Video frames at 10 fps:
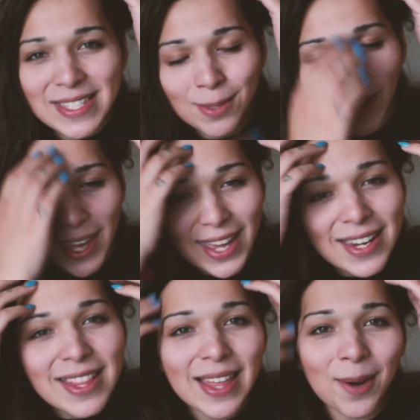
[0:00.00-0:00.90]
in my
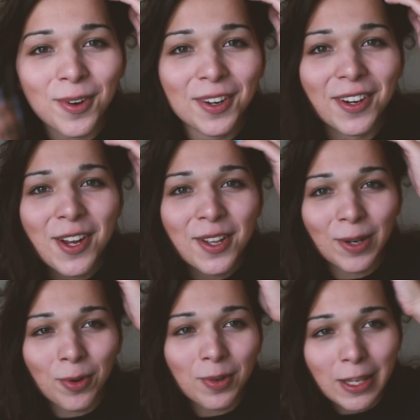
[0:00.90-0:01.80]
head that were
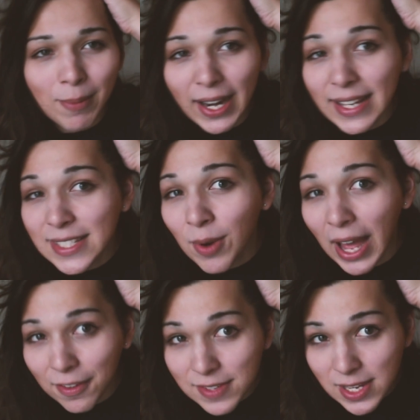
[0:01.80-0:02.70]
really bad. I still
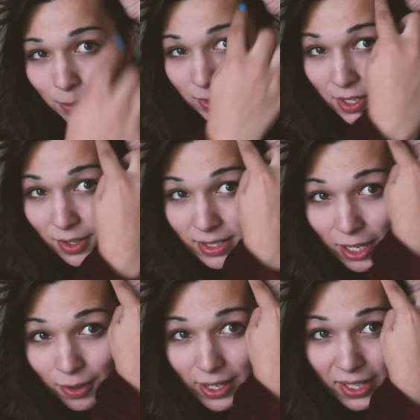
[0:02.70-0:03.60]
have some, as you can
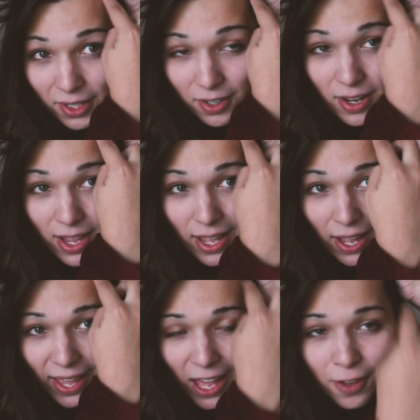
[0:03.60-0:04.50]
tell right here.
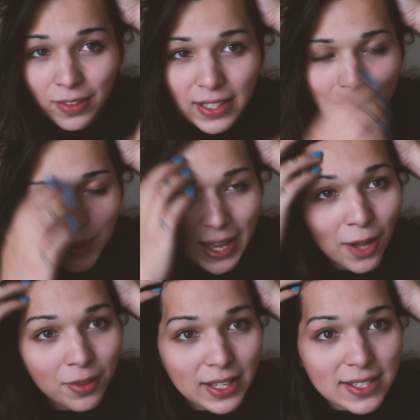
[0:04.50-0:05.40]
I have like some
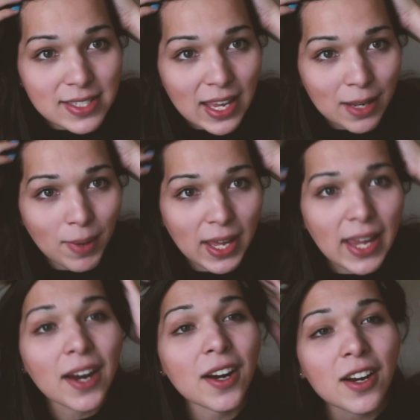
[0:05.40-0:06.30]
cowlicks in my
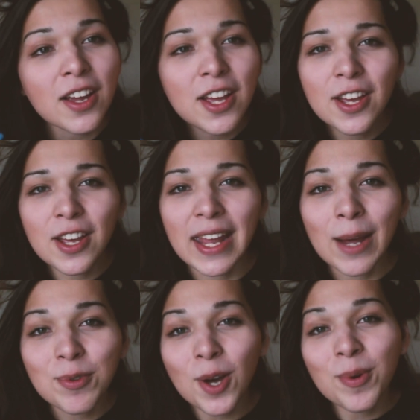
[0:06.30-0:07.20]
hair, and
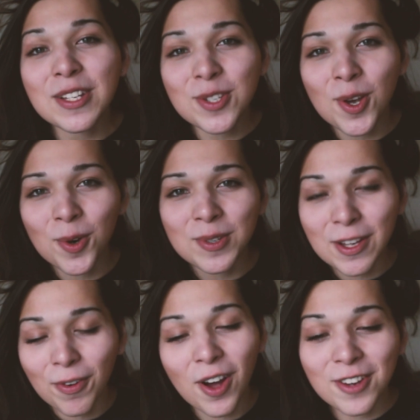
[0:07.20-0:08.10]
I was always so
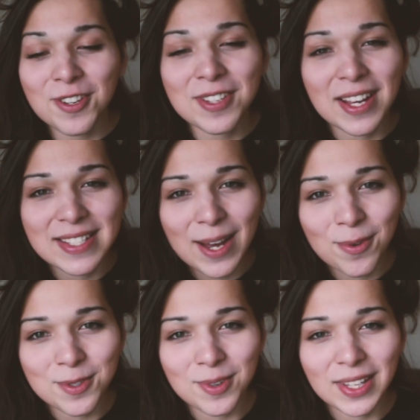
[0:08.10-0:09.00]
self-conscious because I
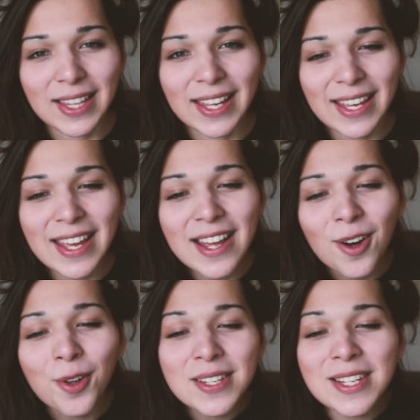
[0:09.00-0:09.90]
was really like,
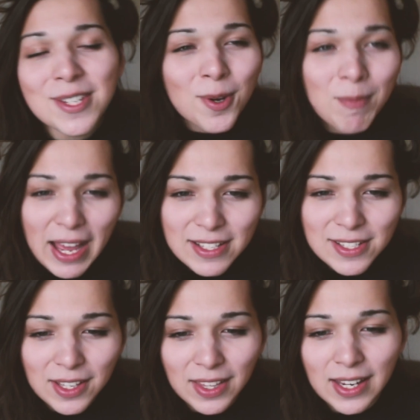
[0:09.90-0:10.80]
oh, this is so
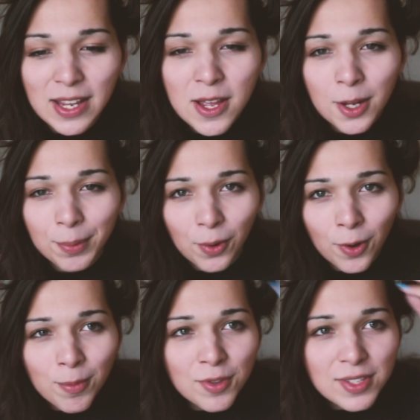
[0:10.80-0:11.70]
masculine. But
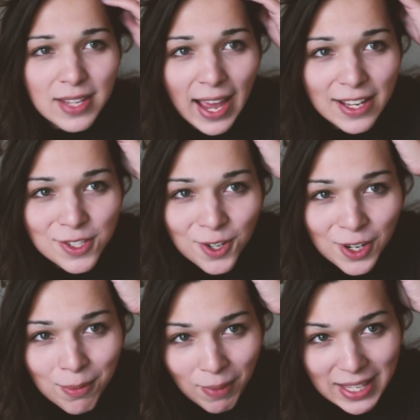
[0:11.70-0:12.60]
hormones has
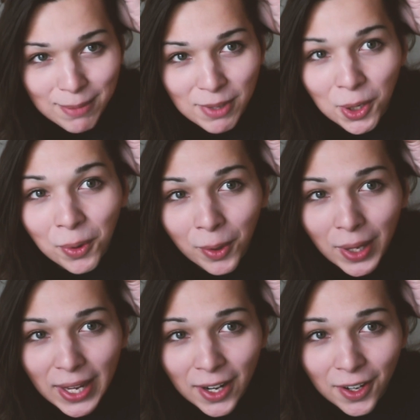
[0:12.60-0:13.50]
started making me grow
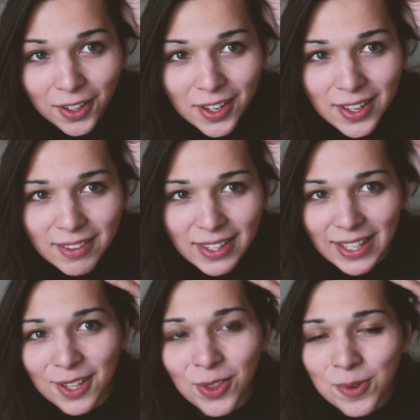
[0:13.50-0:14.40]
hair in
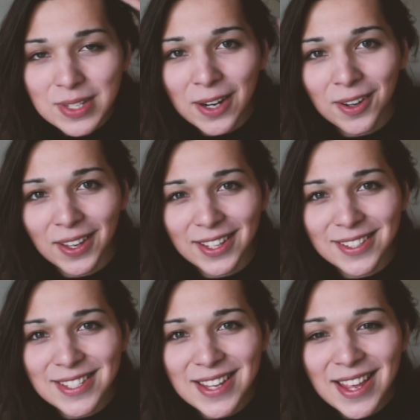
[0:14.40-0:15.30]
like those
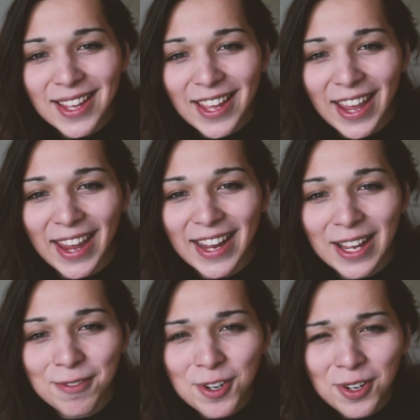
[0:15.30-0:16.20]
areas.
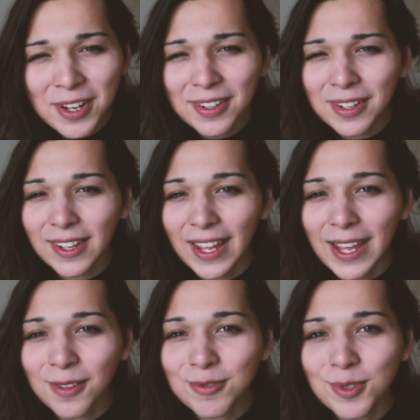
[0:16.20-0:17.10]
And I've started
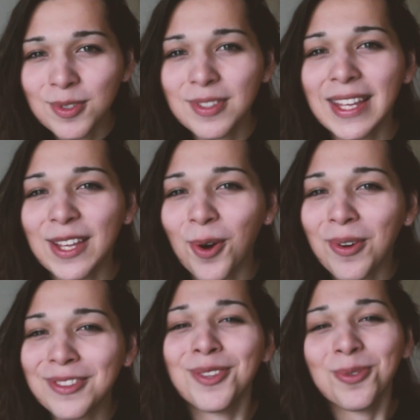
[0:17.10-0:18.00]
like
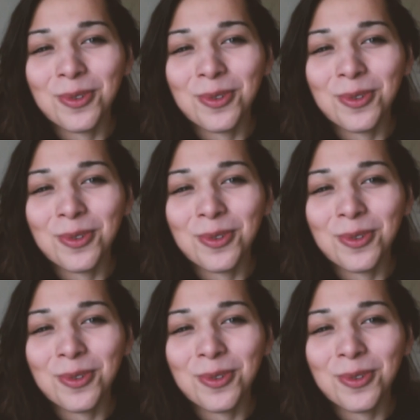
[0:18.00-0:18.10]
going through the